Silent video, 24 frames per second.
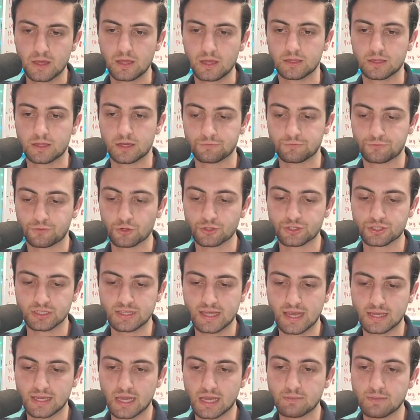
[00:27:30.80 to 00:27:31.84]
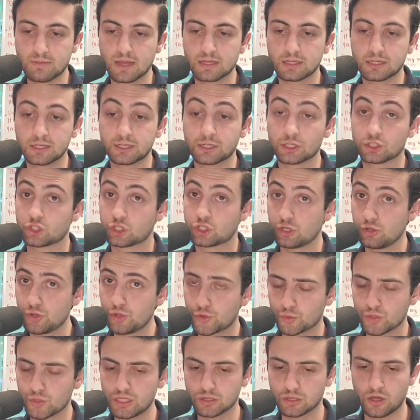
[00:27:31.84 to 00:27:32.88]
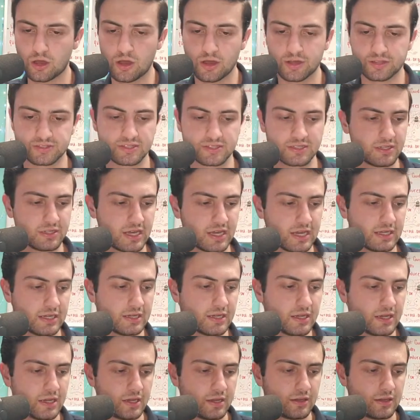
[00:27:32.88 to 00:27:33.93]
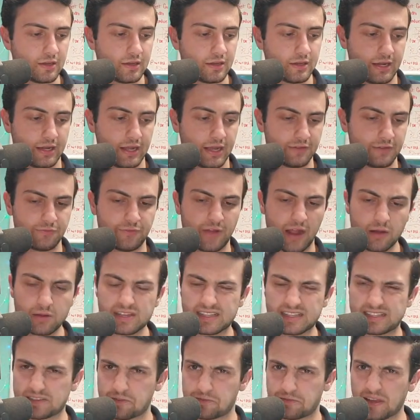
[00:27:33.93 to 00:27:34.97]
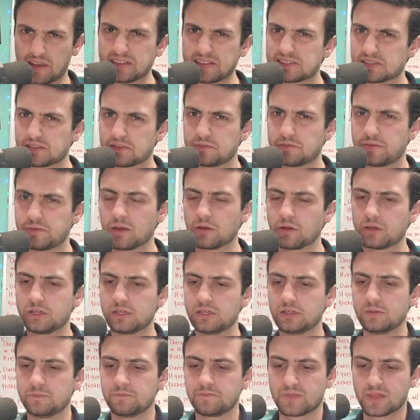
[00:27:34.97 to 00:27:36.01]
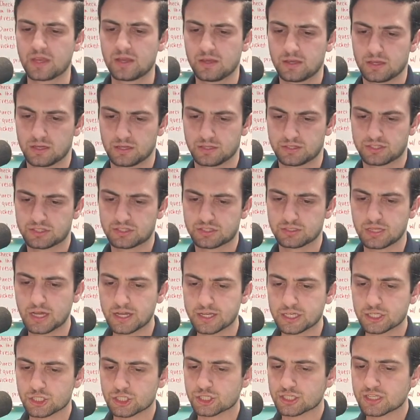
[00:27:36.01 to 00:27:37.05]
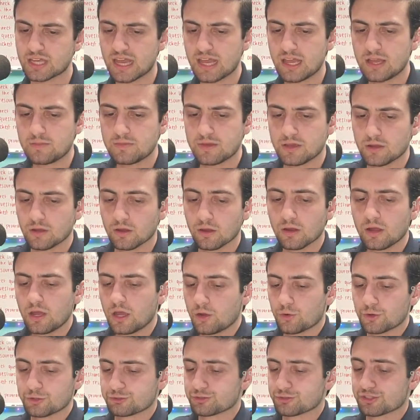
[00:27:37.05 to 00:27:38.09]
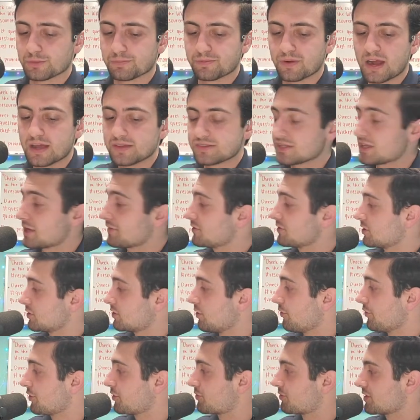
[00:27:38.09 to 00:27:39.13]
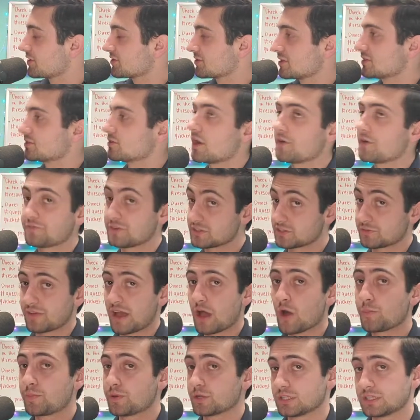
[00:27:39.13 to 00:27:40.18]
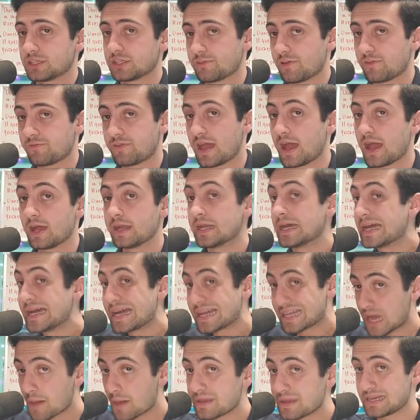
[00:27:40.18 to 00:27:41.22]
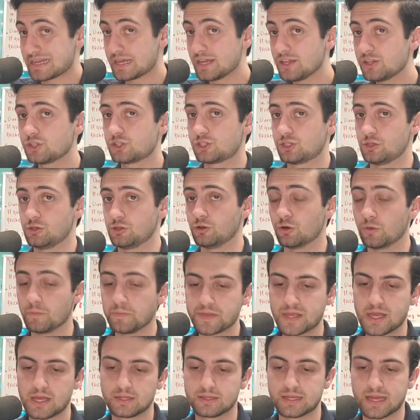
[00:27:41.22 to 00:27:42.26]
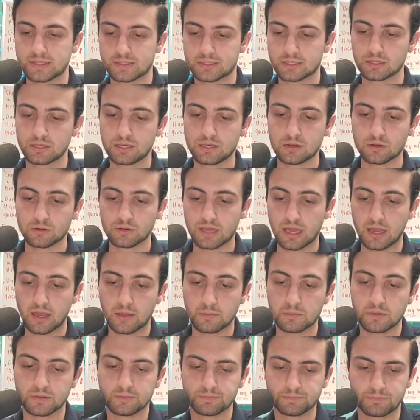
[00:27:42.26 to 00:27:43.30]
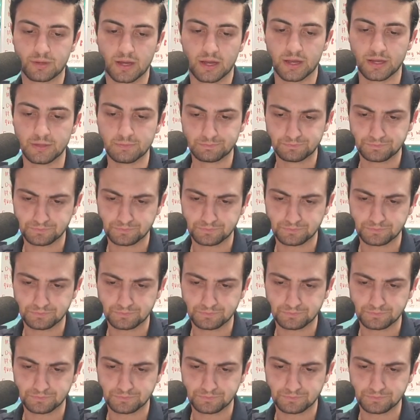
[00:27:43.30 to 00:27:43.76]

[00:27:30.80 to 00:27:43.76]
Unfortunately, that game ended in a 2-3 loss in a very defensive, very sluggish game here, which was surprising given the Golden Grizzlies' offensive output that they've had coming into that Toledo game. But